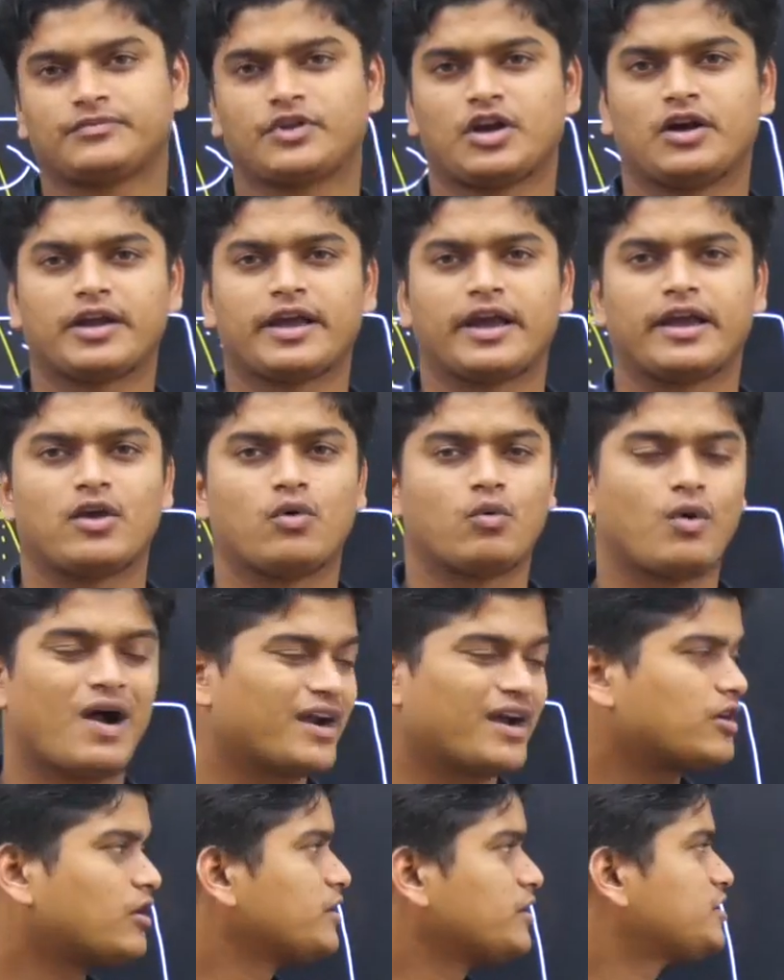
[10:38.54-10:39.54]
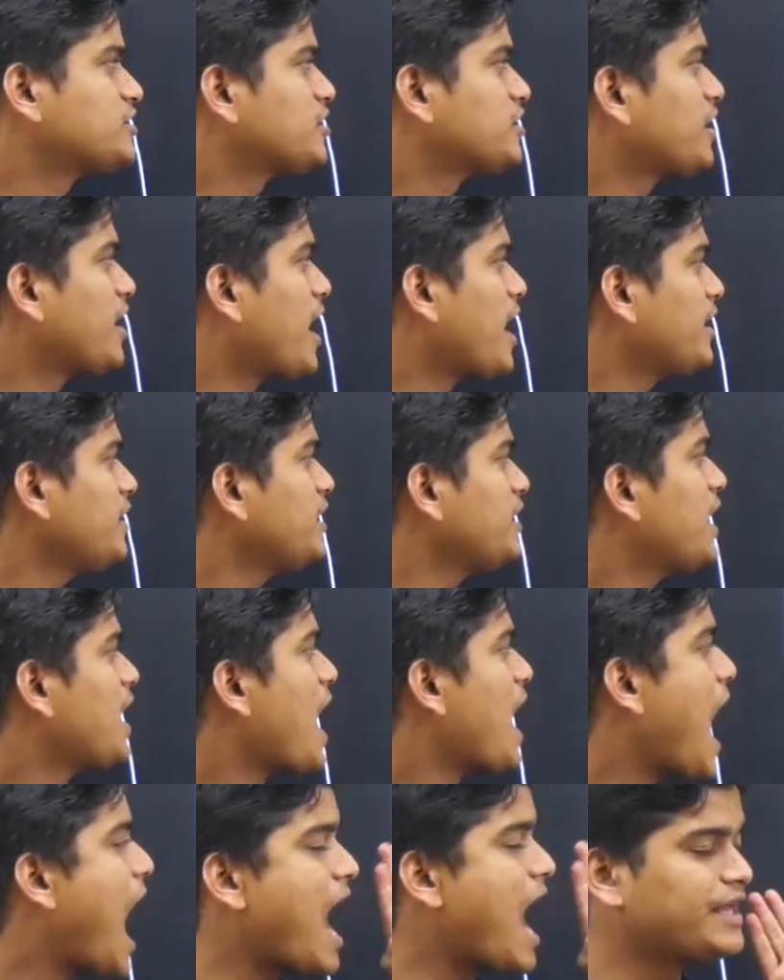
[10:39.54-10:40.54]
Okay, what condition on I?
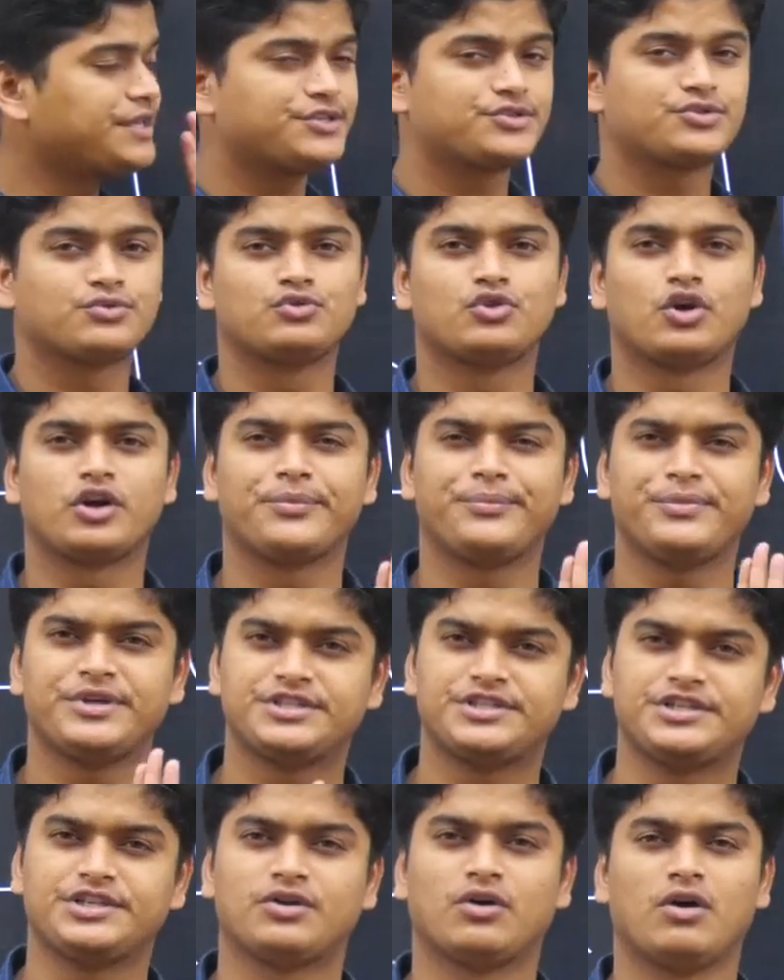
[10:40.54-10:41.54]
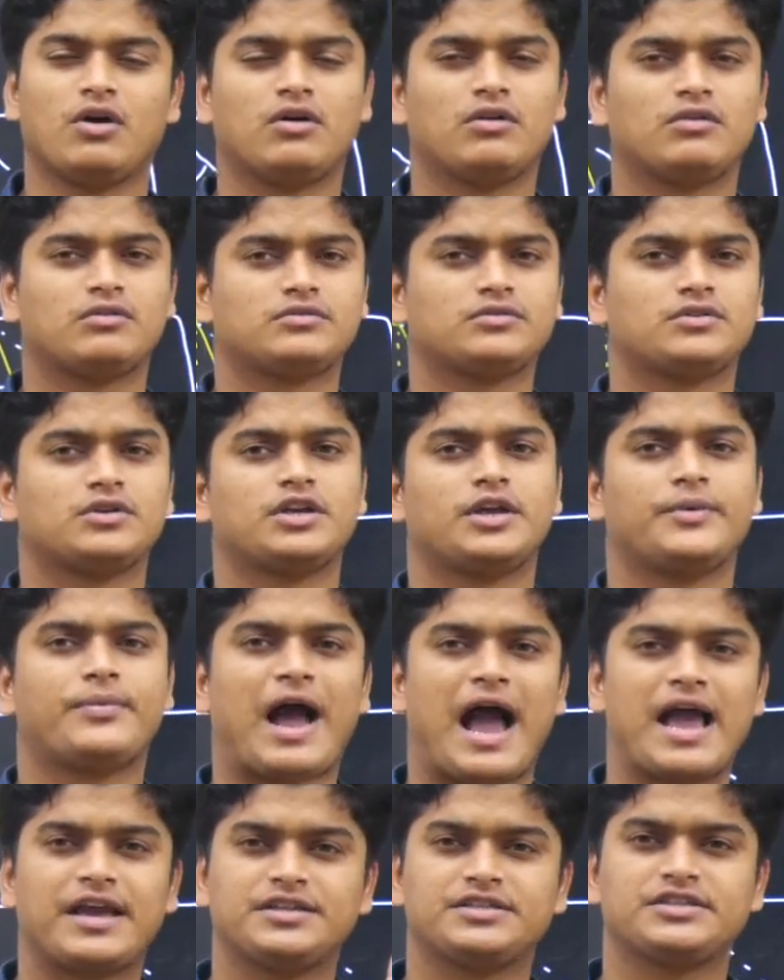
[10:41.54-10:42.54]
I should not be 0. If
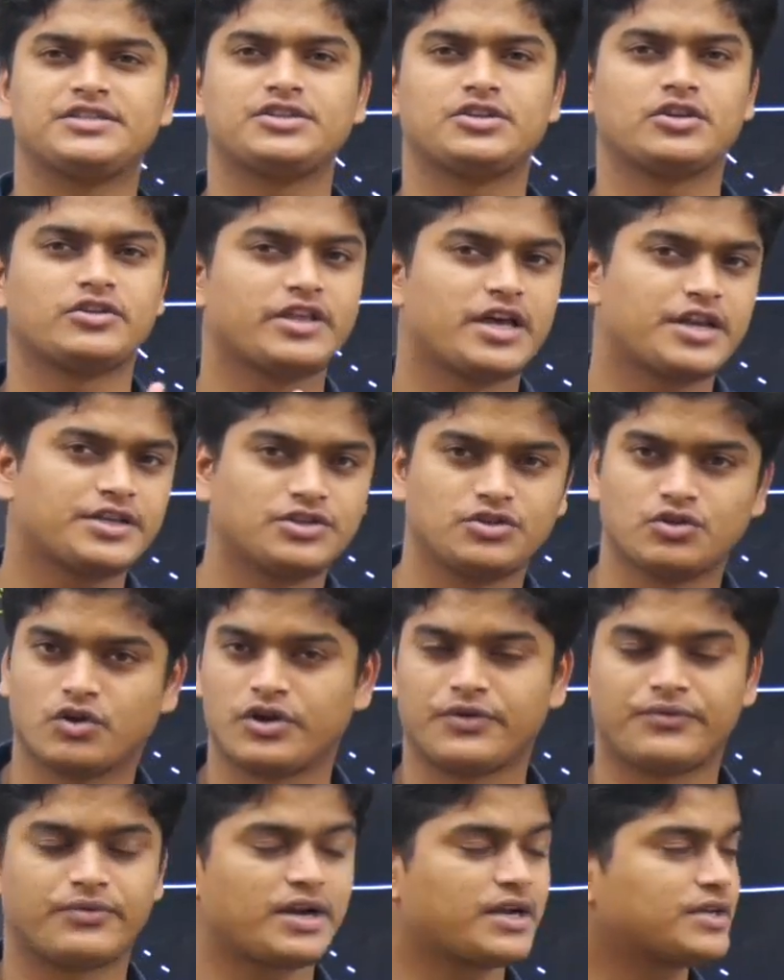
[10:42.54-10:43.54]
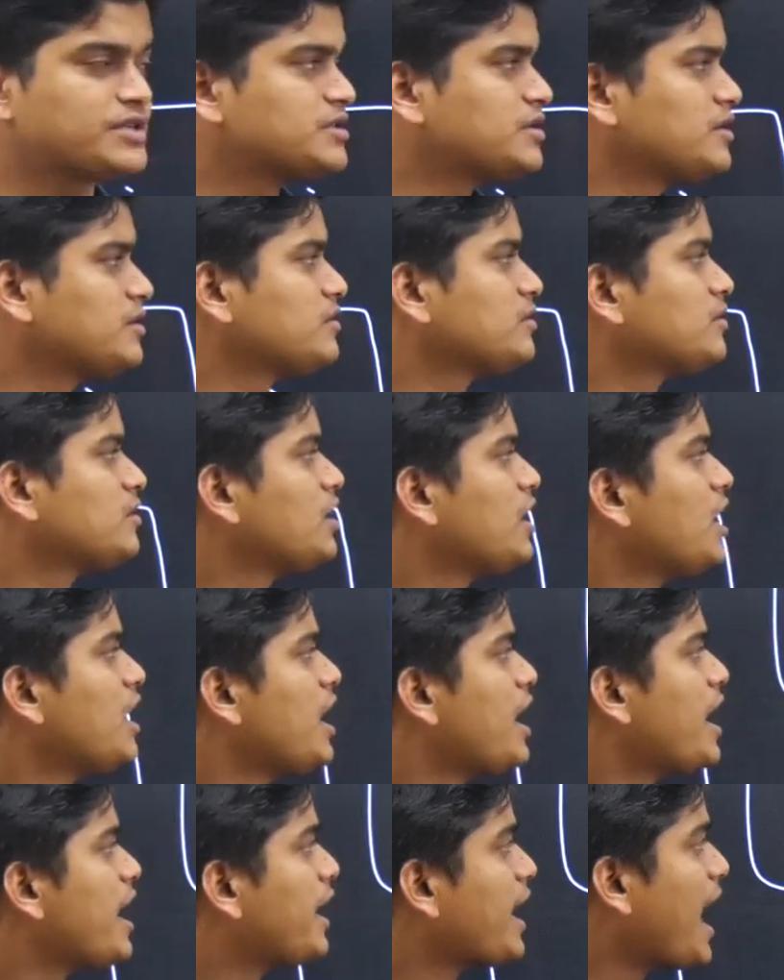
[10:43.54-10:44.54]
I is 0, there is no refraction,
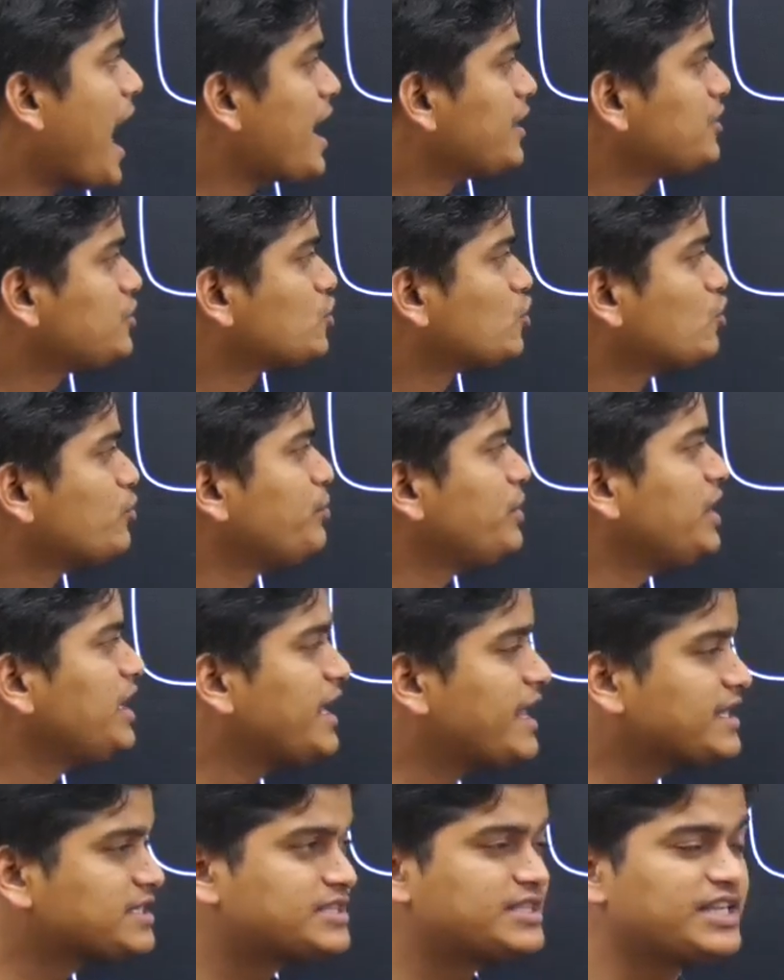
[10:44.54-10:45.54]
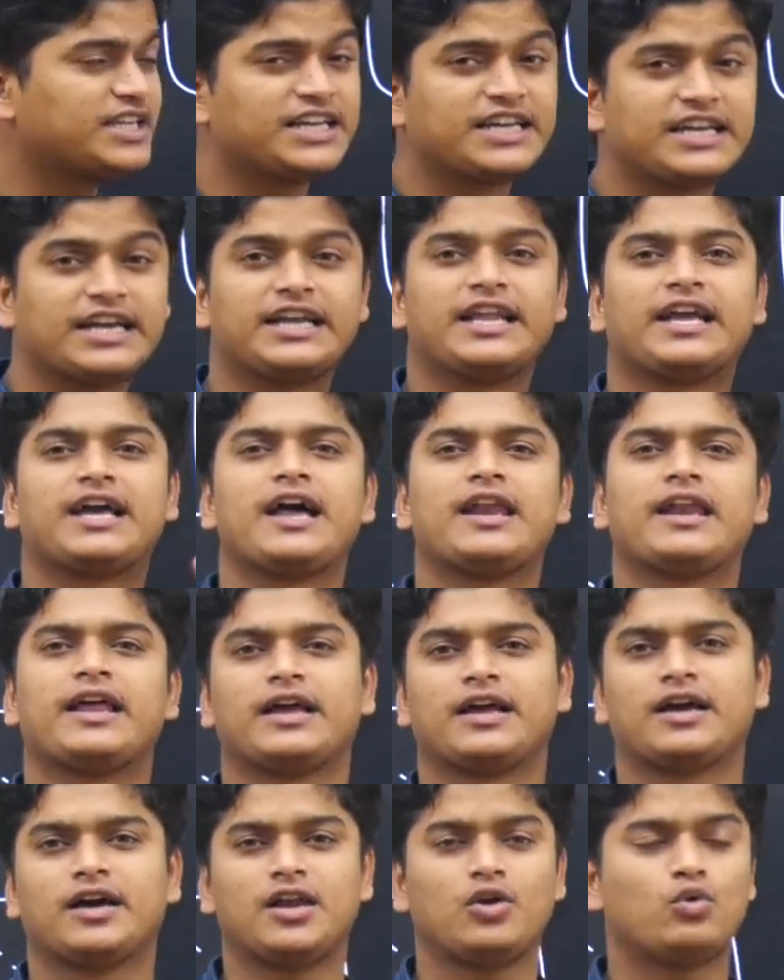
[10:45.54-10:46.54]
and I should be less than critical
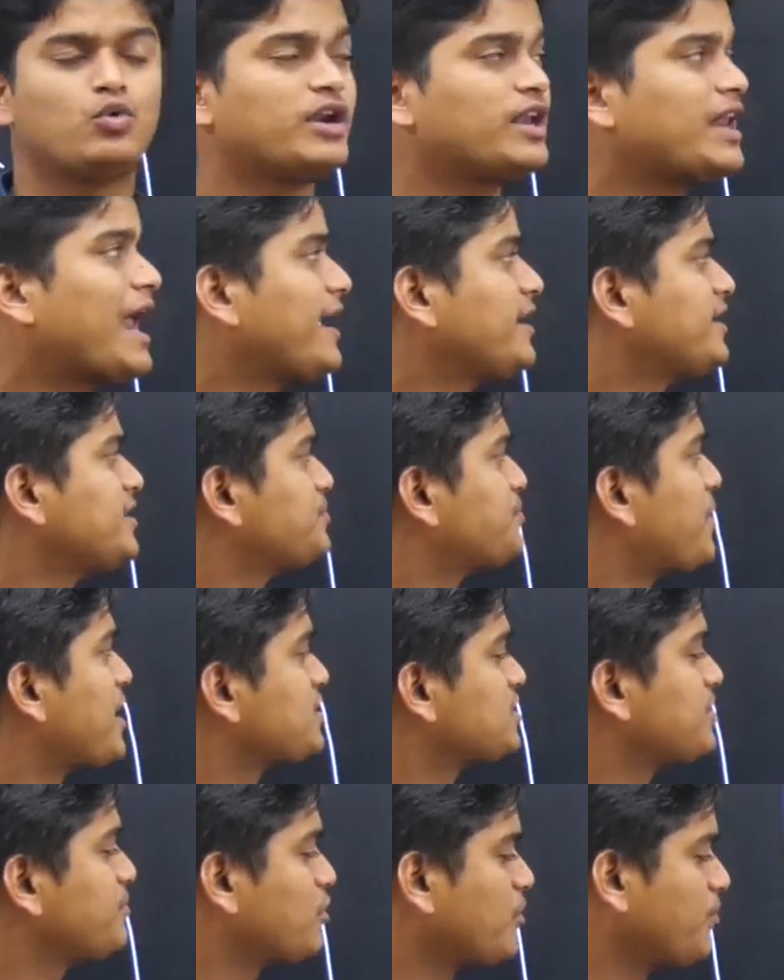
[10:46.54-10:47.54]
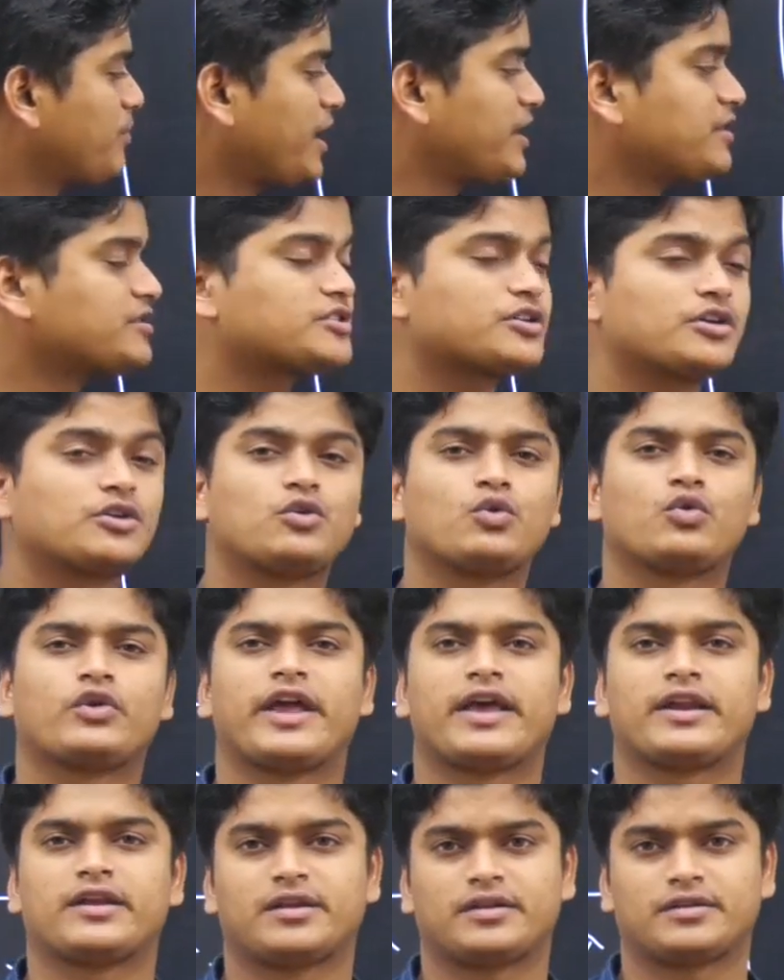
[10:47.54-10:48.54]
angle when light is passing from denser to
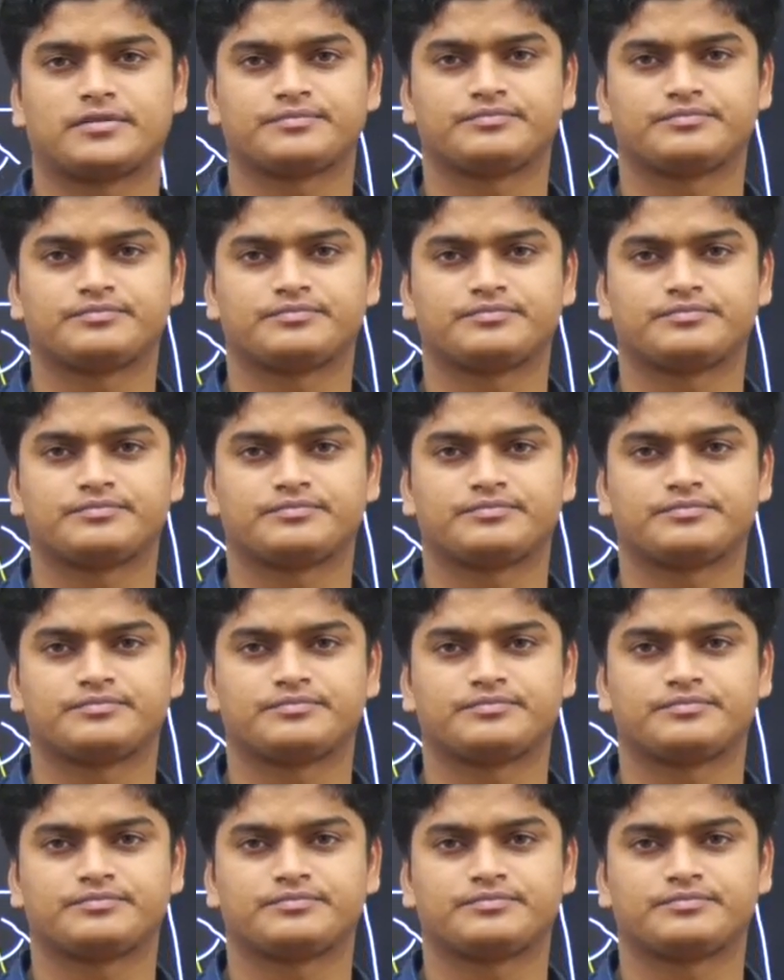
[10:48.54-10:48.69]
rarer.